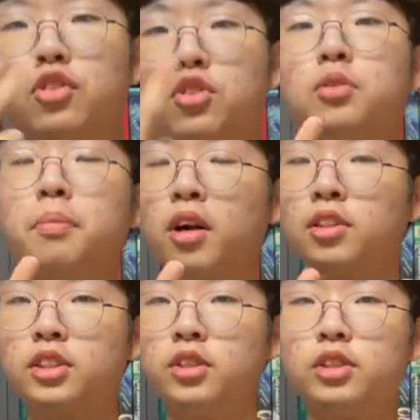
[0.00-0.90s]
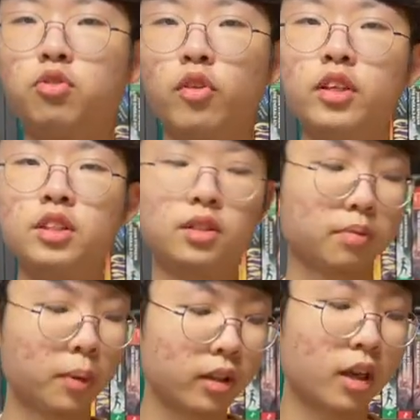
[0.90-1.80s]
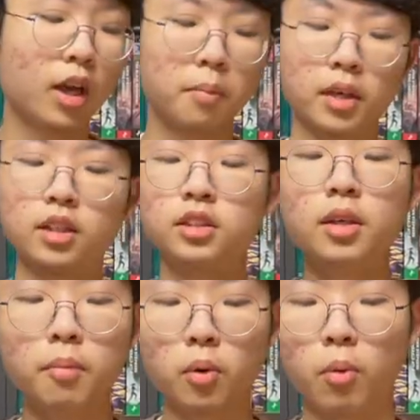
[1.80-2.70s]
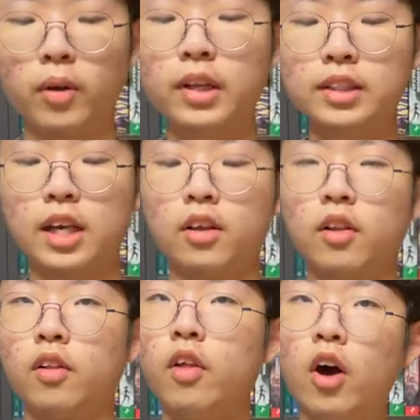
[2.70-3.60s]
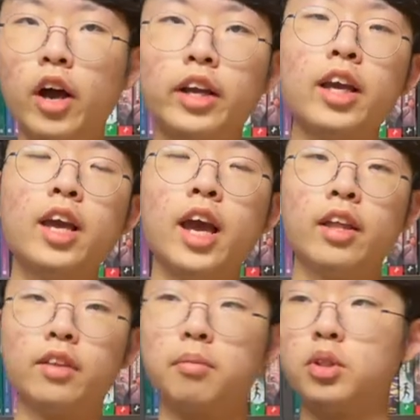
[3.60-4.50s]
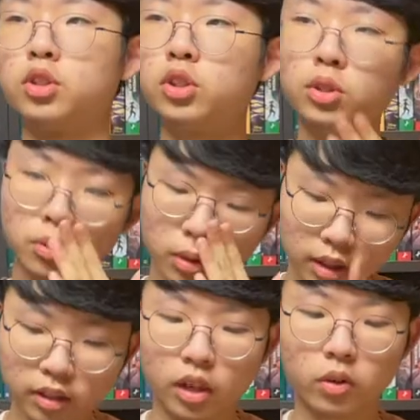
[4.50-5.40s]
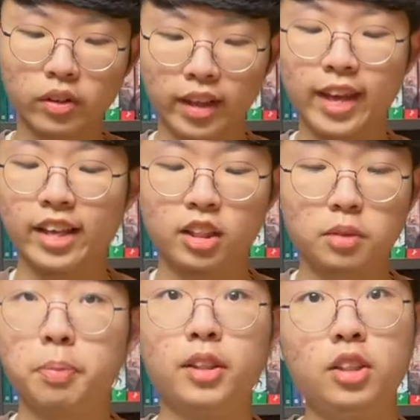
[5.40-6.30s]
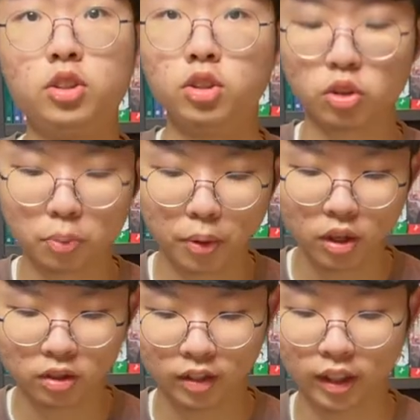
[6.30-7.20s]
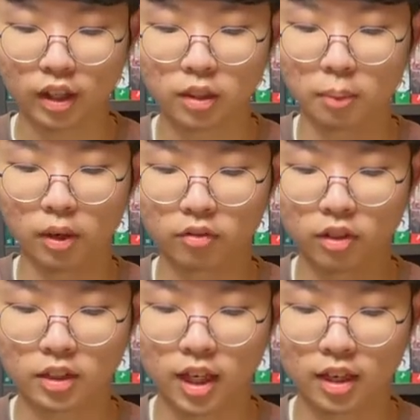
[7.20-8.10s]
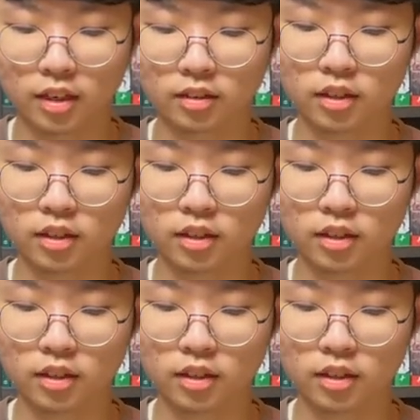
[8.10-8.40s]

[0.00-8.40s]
two-part series for this book because number one, it's hella long, and number two, it literally is split into two books, like the Book of the Dead and